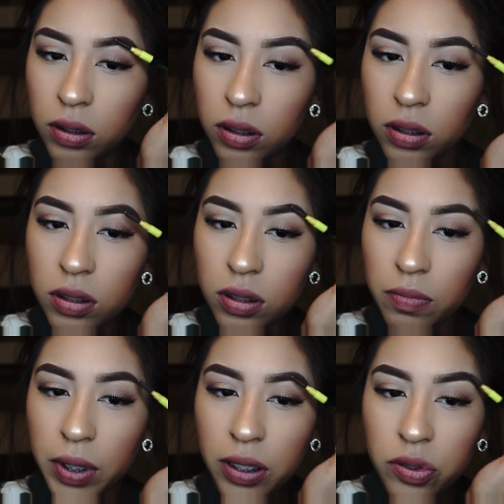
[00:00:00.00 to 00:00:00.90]
just to
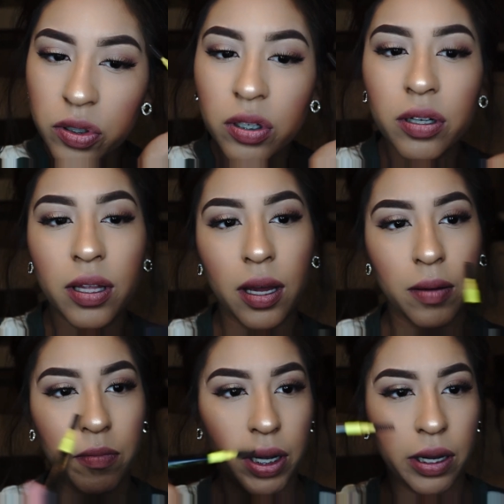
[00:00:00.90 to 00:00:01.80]
make sure
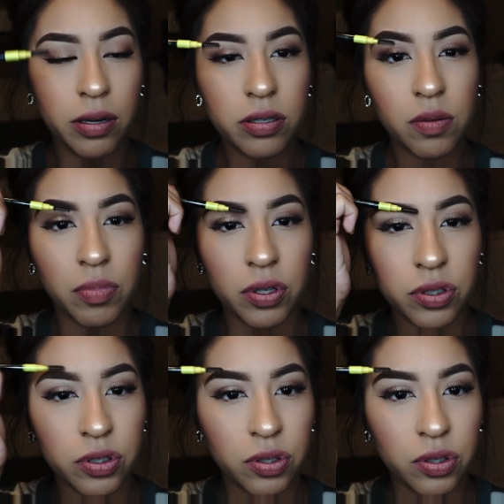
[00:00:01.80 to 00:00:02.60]
that my hairs are brushed